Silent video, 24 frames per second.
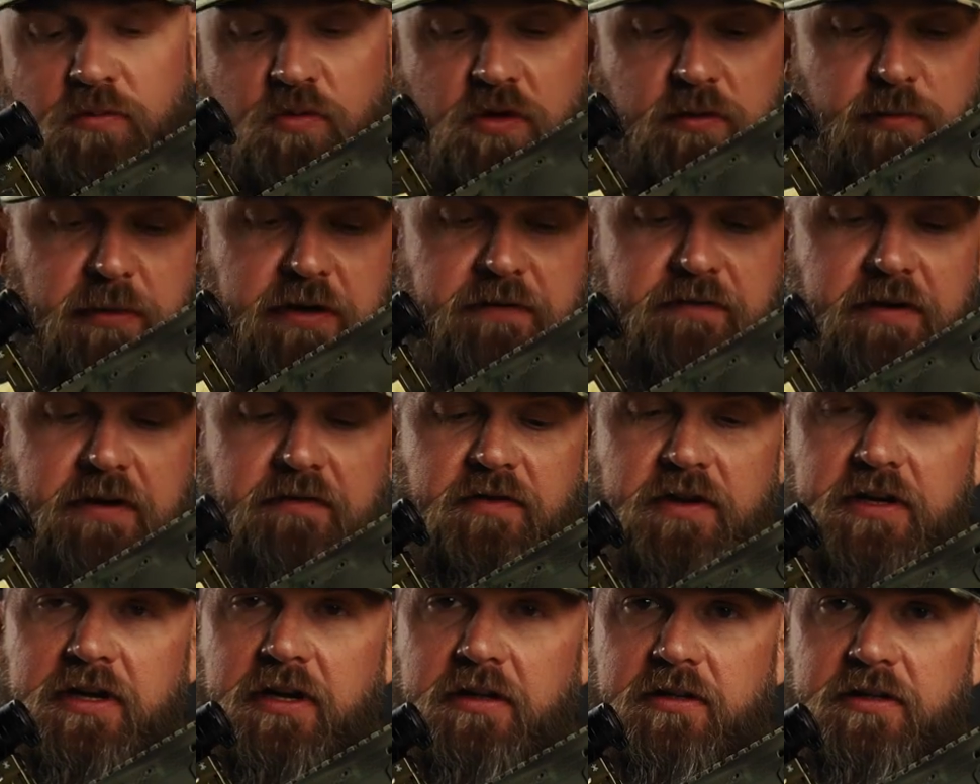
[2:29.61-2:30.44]
in one of my
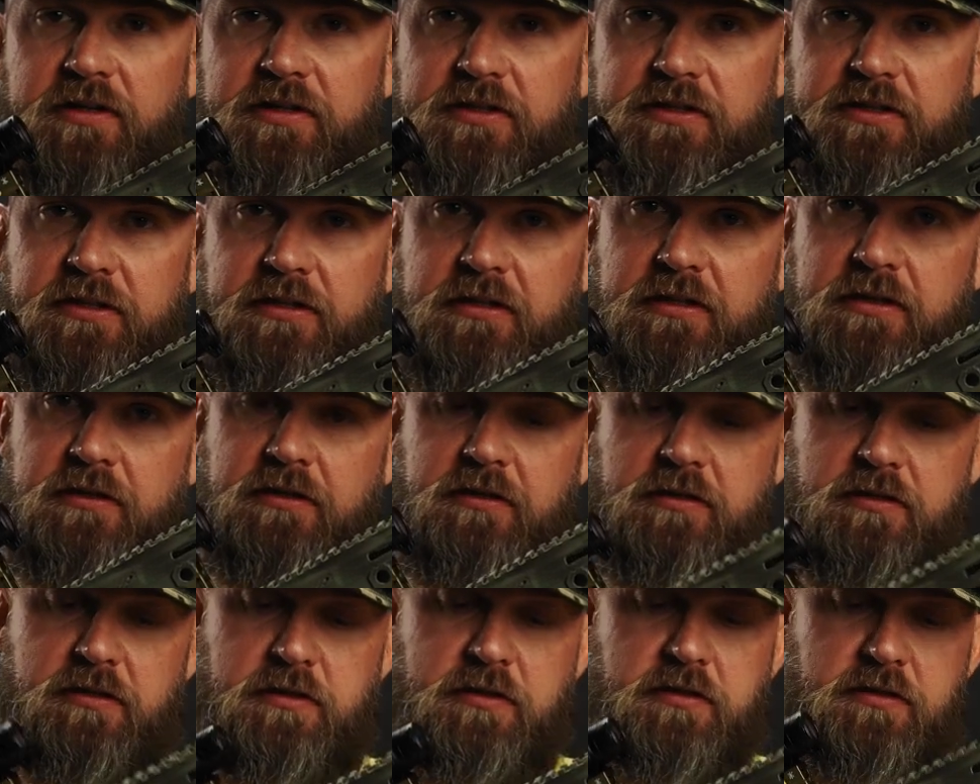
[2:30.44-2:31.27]
favorite colors
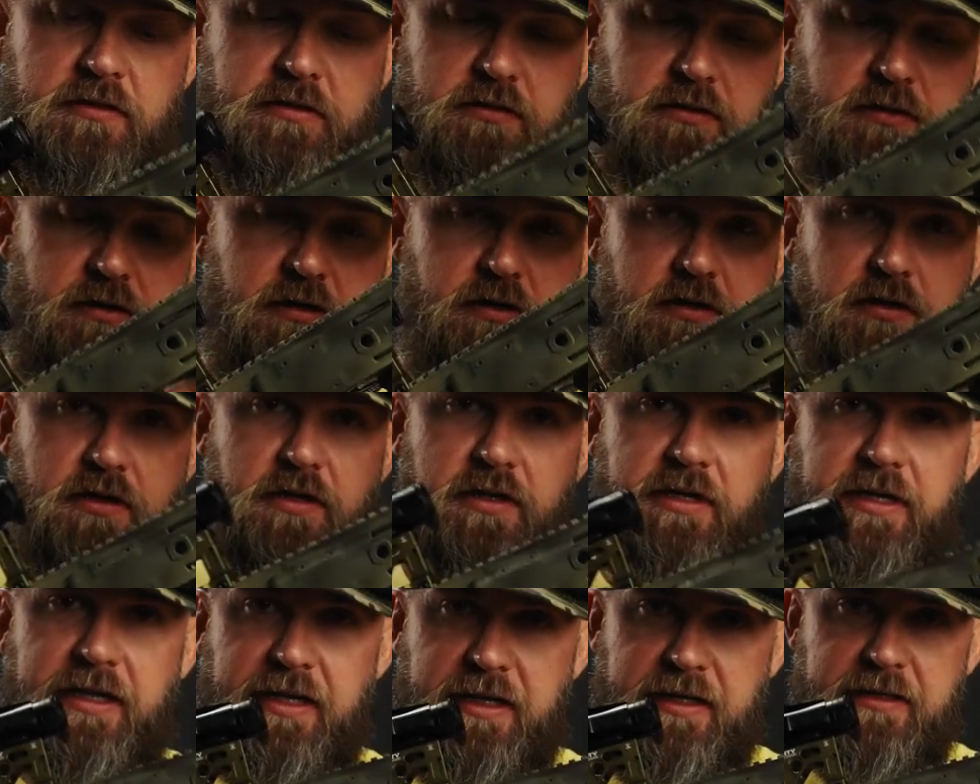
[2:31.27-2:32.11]

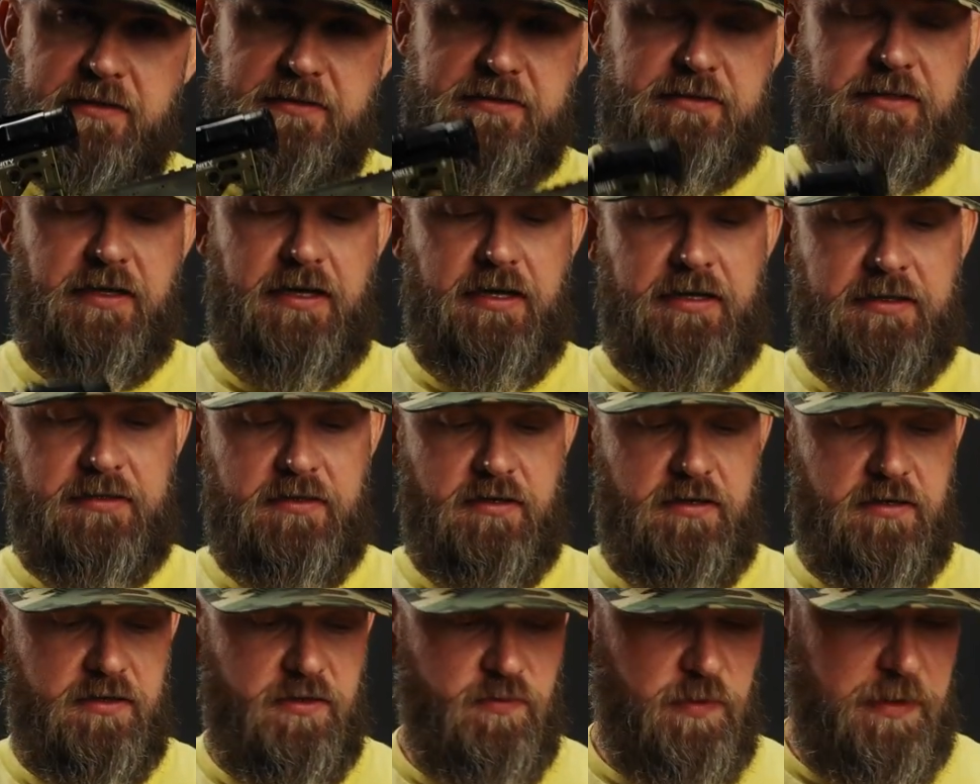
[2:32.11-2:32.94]
in stock
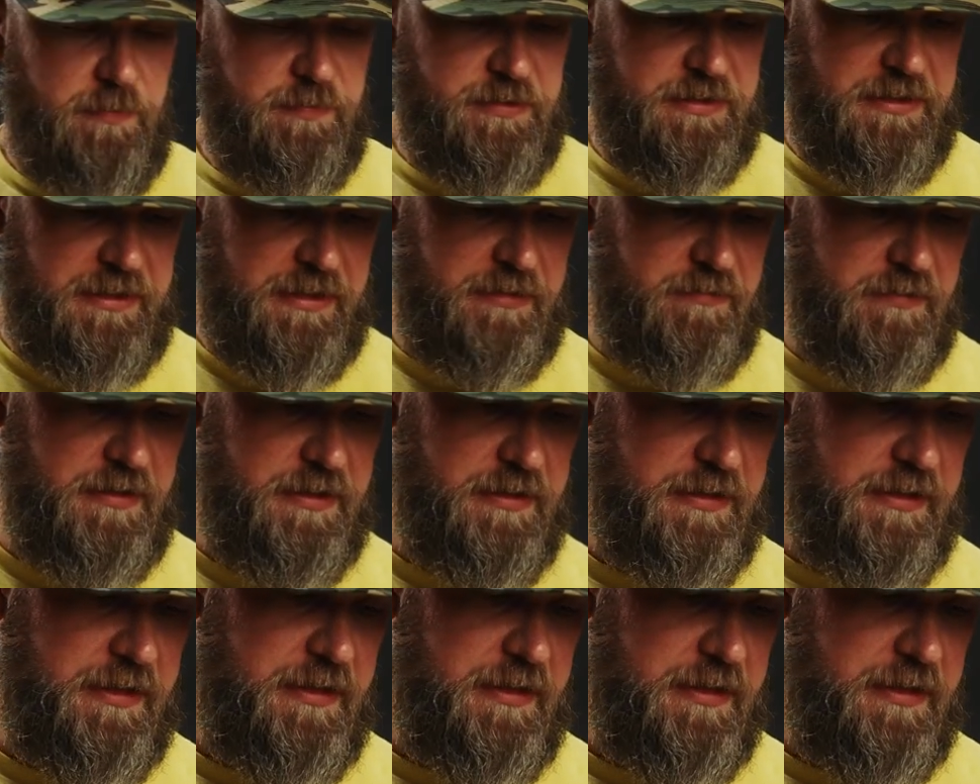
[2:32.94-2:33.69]
on the website right